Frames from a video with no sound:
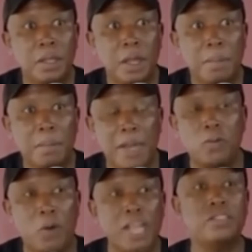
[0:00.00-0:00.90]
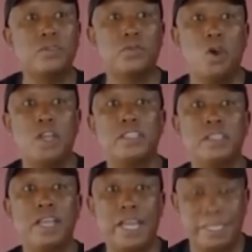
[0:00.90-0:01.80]
But once you've got
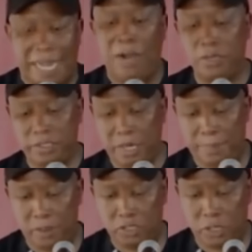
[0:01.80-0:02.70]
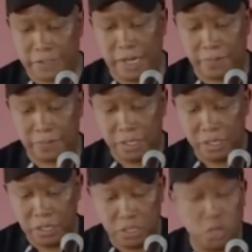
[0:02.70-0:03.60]
a doubt about yourself,
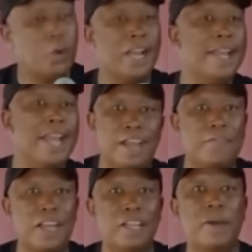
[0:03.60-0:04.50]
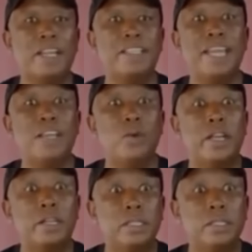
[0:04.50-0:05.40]
you will never liberate anyone.
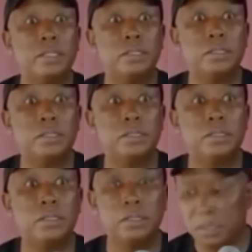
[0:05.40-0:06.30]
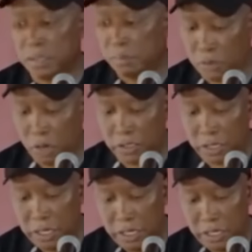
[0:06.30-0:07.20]
Because
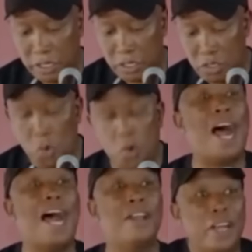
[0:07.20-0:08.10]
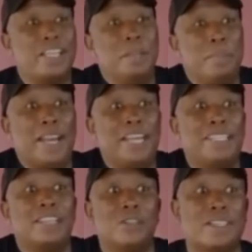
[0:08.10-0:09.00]
you are not
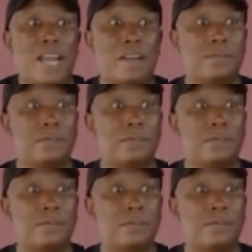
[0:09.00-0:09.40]
liberated yourself.